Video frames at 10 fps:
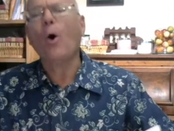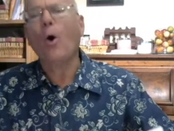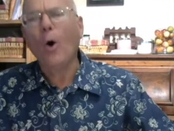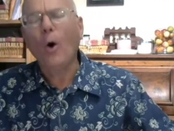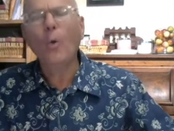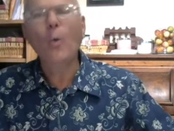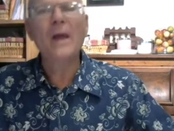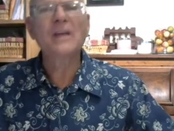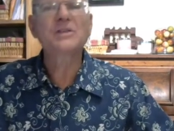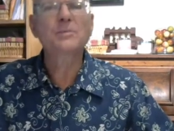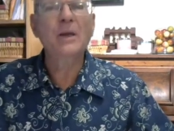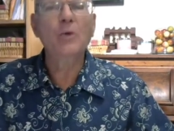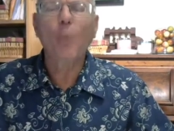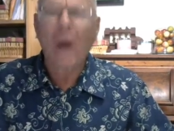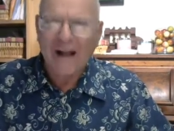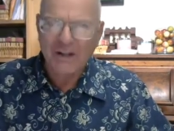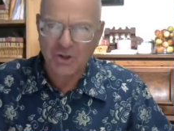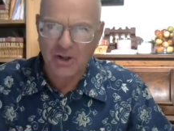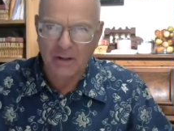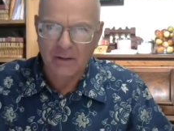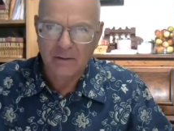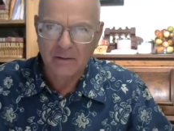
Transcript: Always be watching.